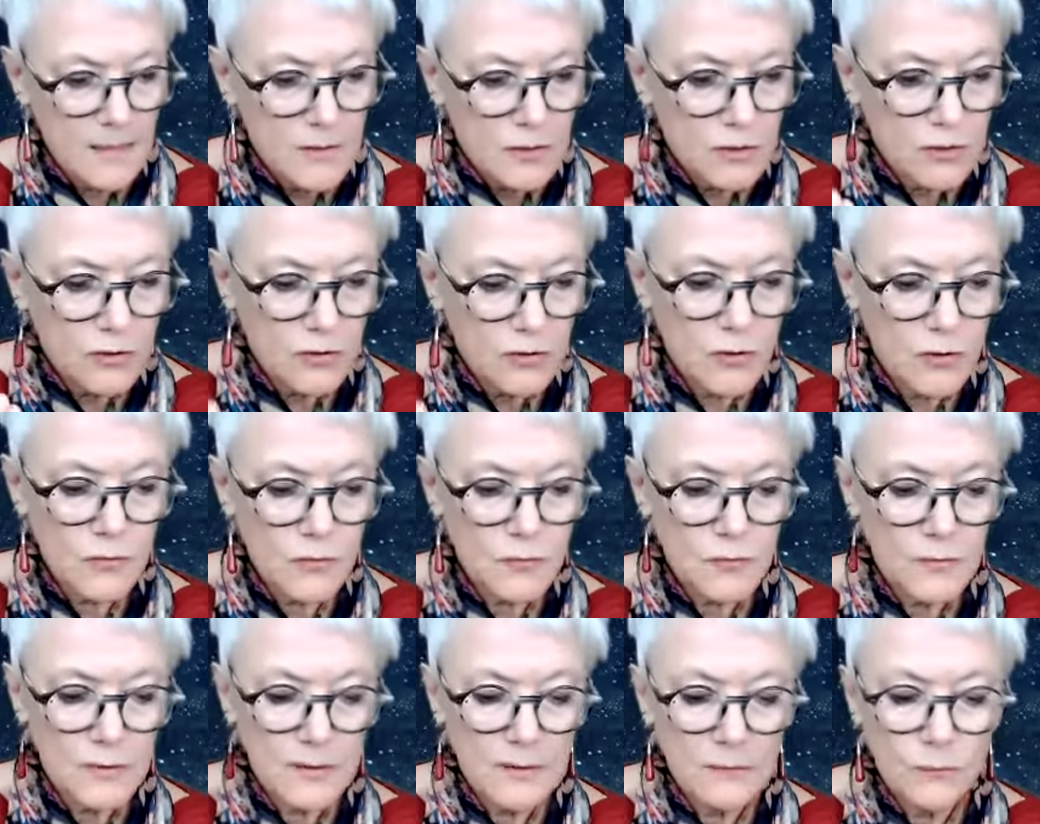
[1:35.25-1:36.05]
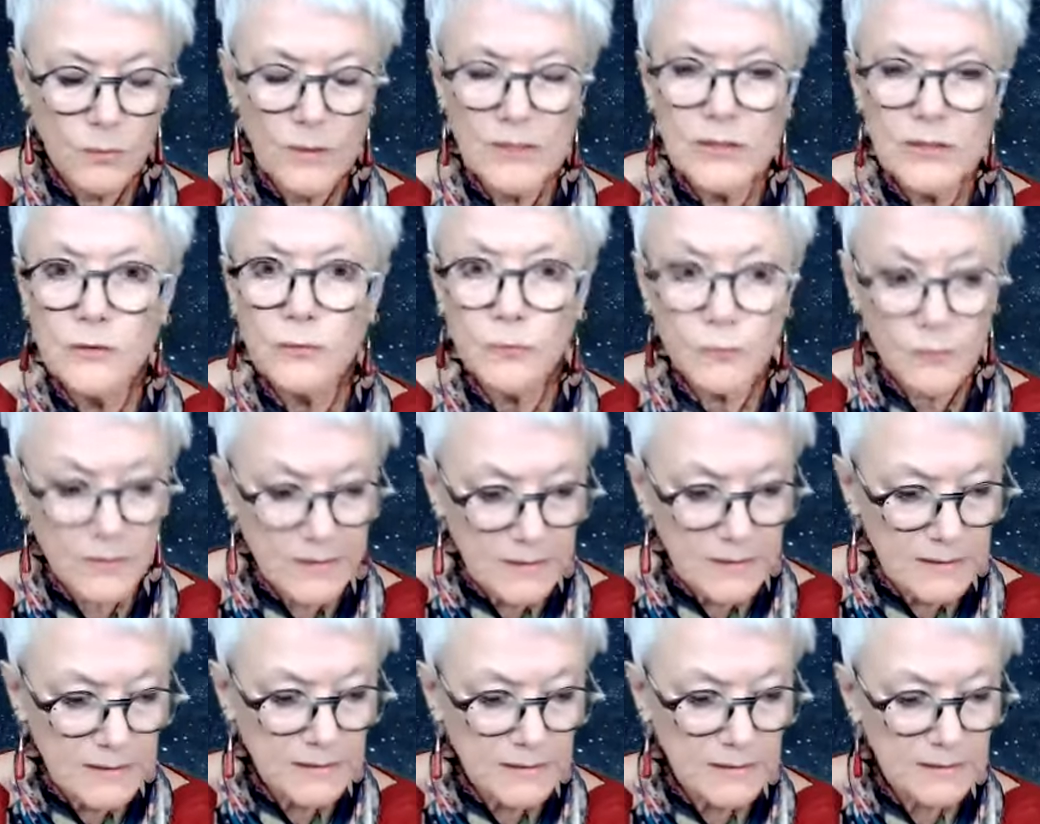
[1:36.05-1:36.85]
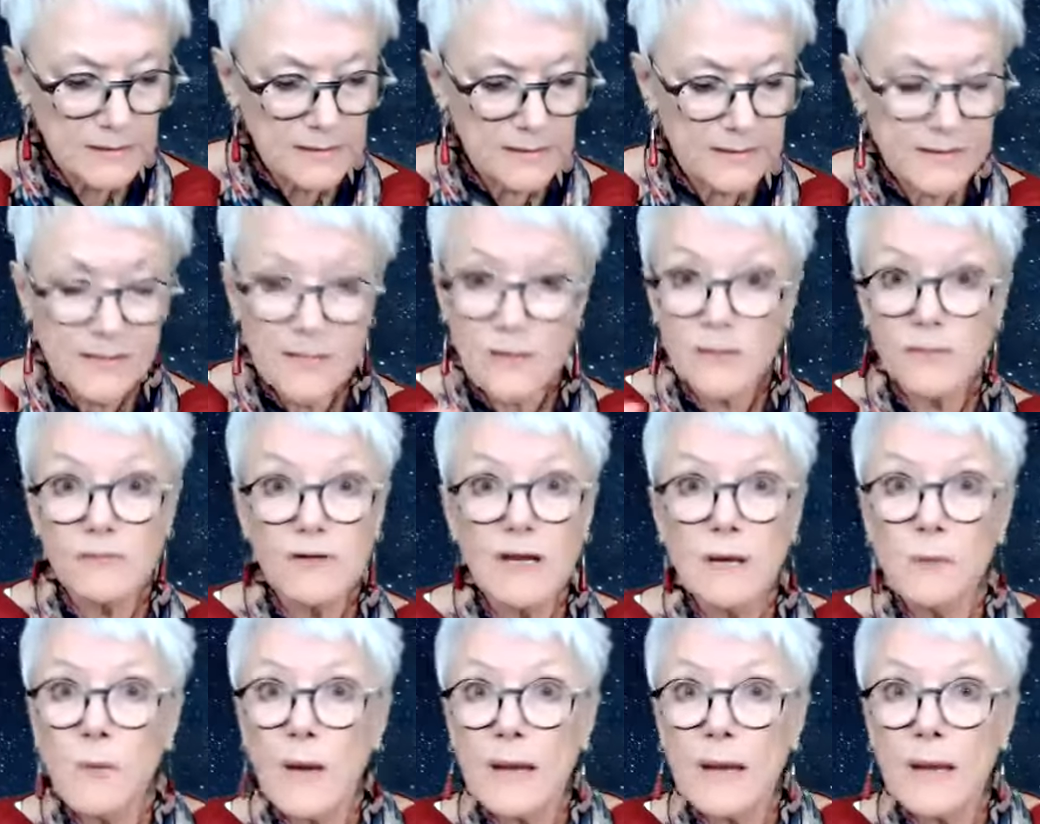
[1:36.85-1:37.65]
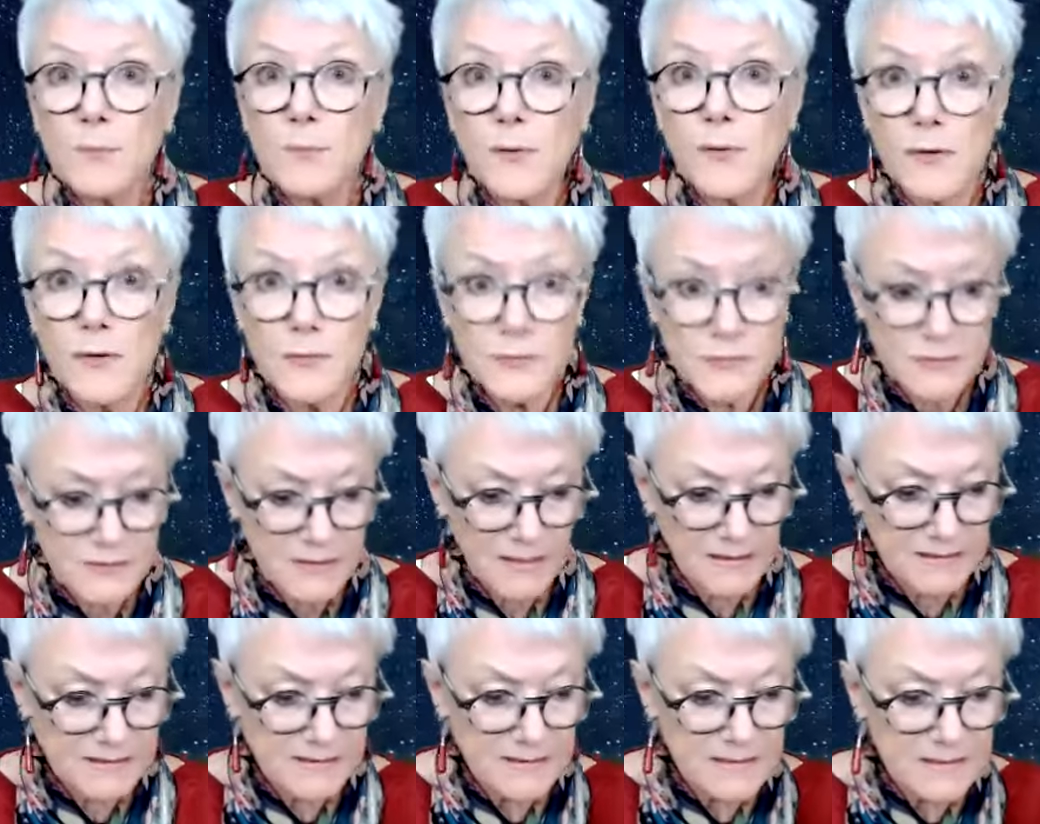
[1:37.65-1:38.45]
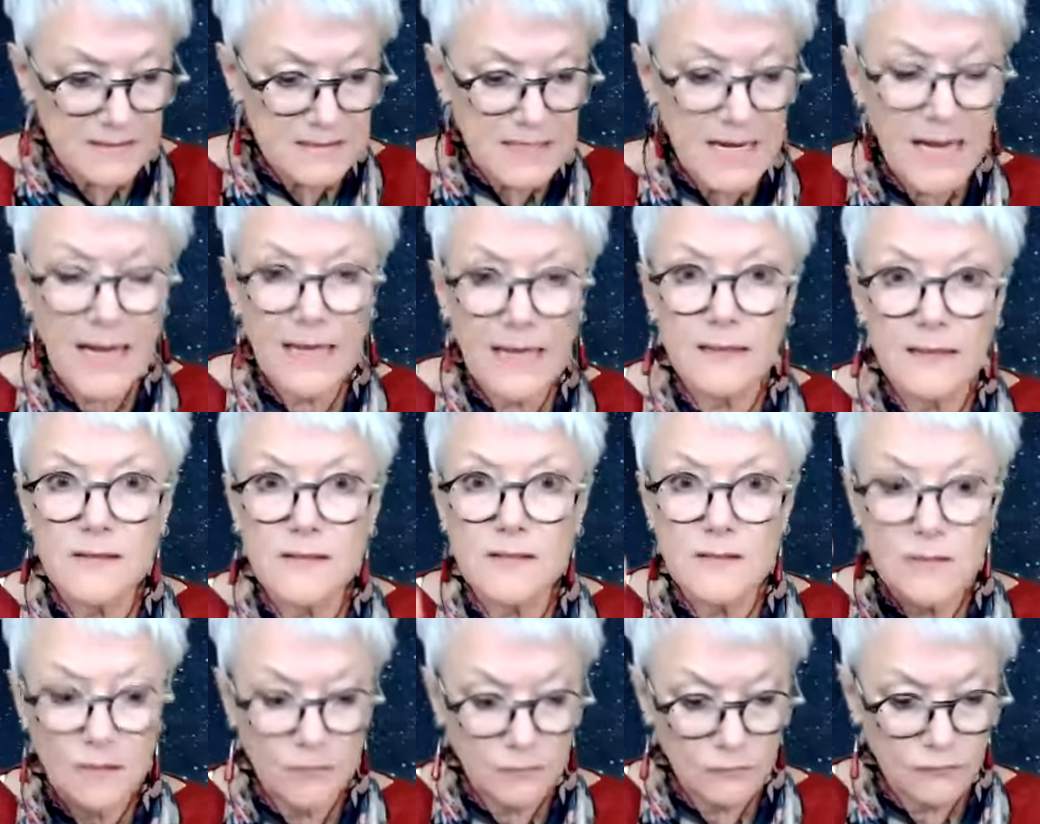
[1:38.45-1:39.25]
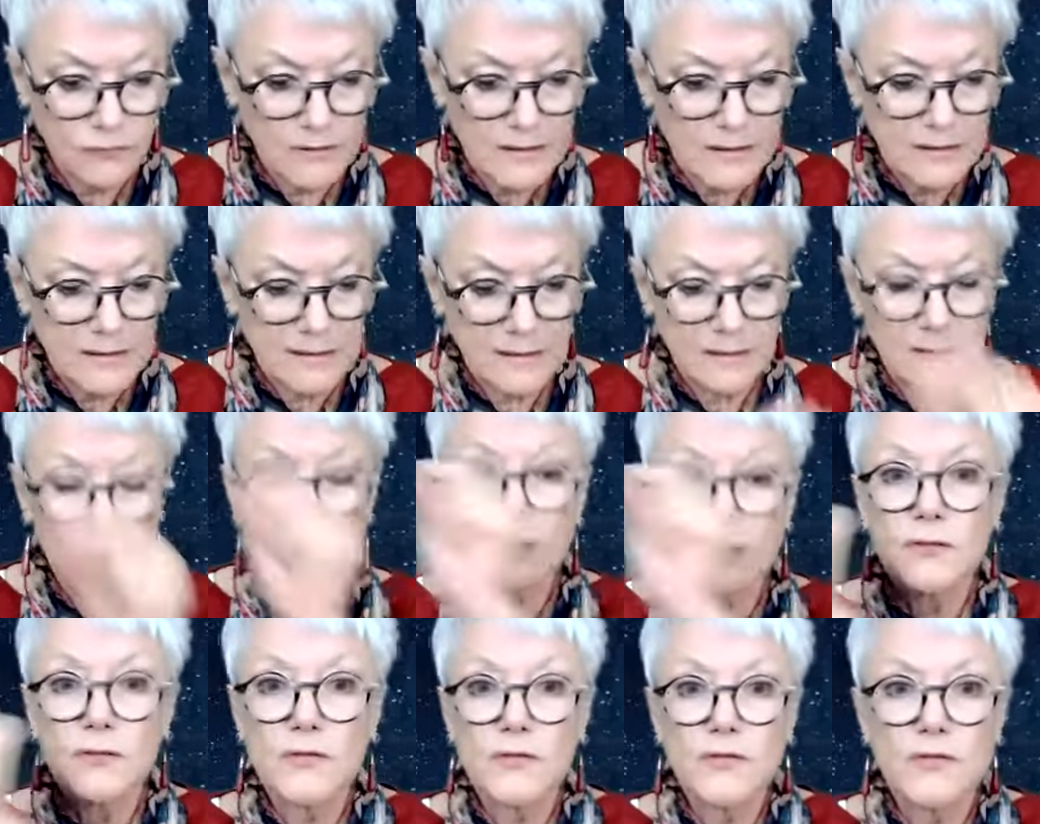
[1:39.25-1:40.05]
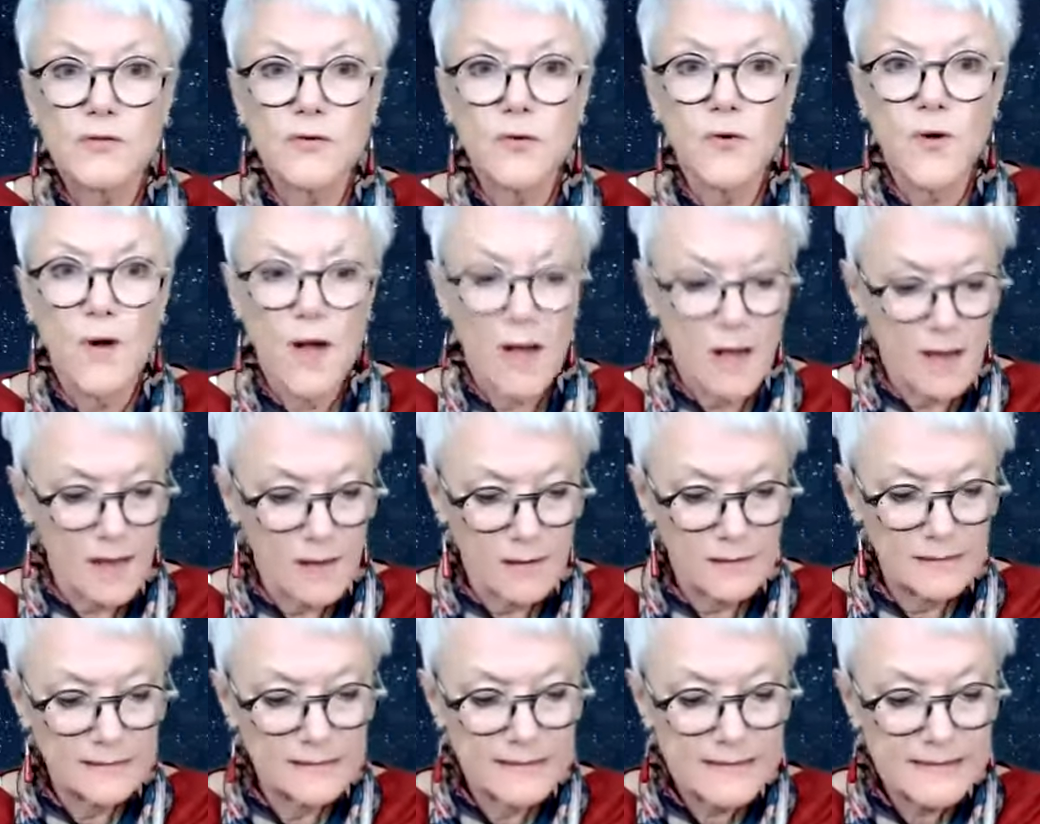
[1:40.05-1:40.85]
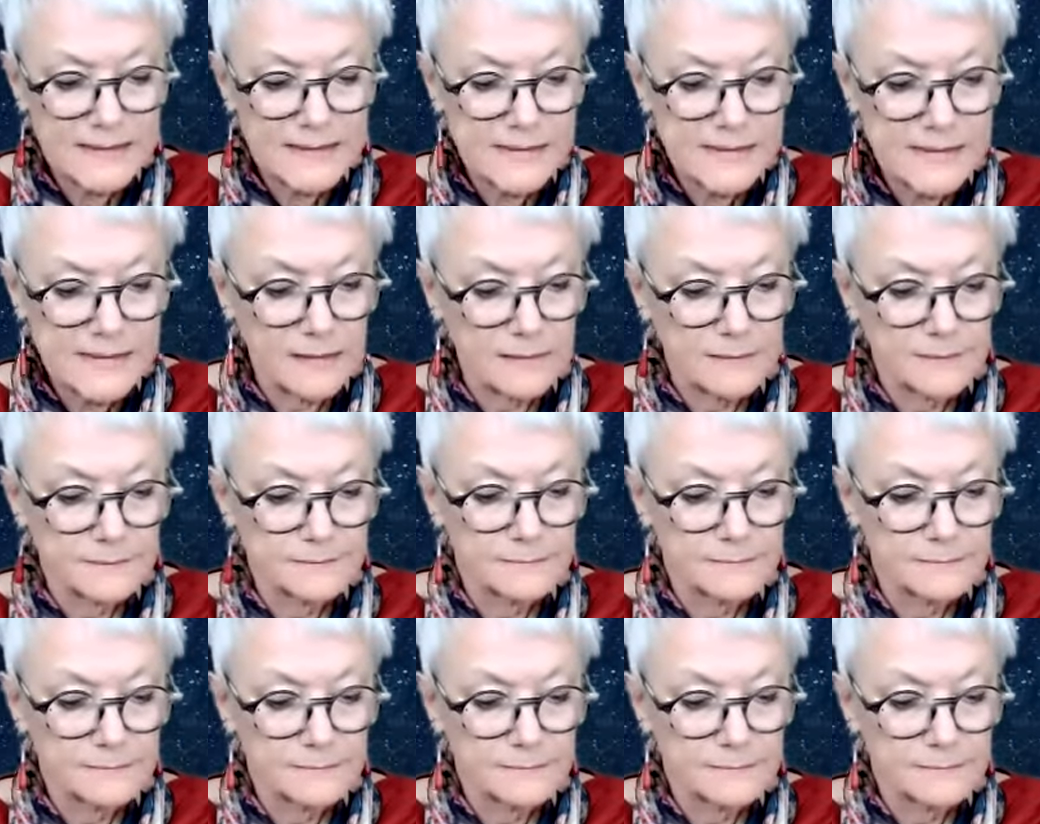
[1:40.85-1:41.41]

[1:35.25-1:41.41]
You know, when you read, it's a three way process text, reader, sto- uh, listener.